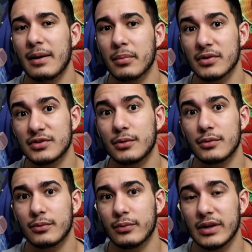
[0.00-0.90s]

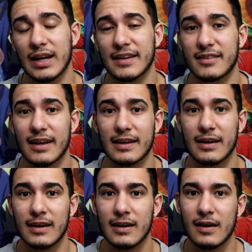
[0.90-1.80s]
Bertolt realize that
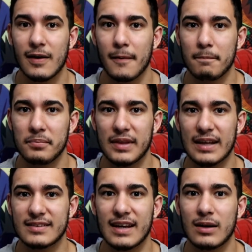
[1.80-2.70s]

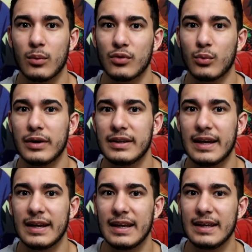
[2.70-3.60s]
Titan was one
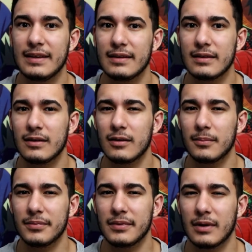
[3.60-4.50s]
that ate
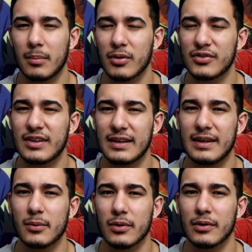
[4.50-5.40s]
a person that
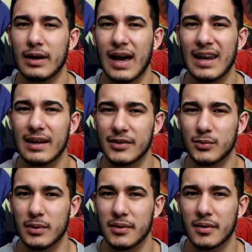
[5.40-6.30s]
they were allies
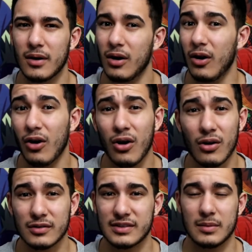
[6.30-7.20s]
with a
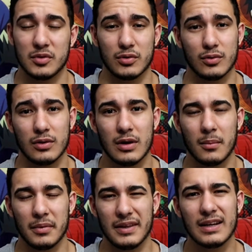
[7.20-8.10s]
long time ago.
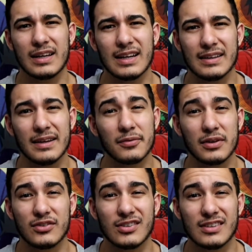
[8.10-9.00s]
But they look kind of
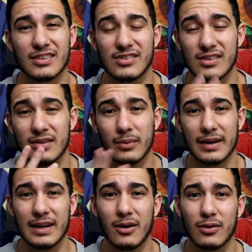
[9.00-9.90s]
different just because
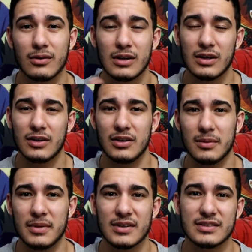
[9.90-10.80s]
right now
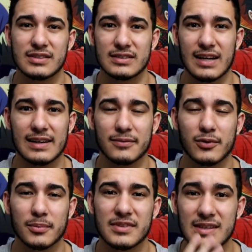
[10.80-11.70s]
Ymir's Titan
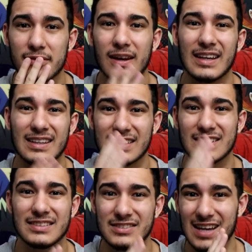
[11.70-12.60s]
form teeth are like
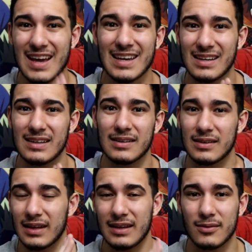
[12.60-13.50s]
jagged
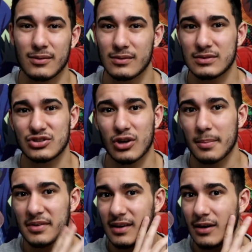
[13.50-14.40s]
and like
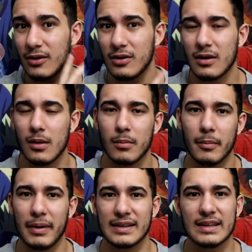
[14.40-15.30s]
sharp as hell,
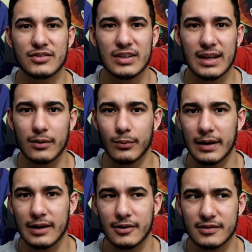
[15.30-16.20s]
but back then she had like
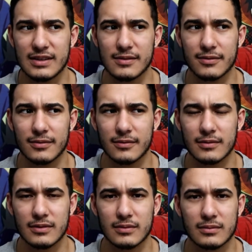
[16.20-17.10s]
regular teeth.
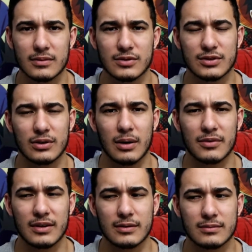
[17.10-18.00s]
So I
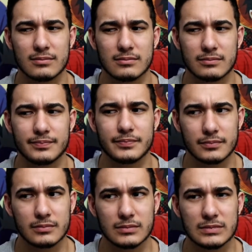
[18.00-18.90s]
was like,
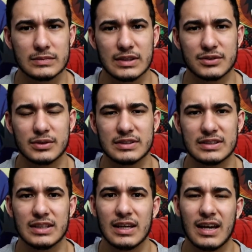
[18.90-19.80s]
That's crazy.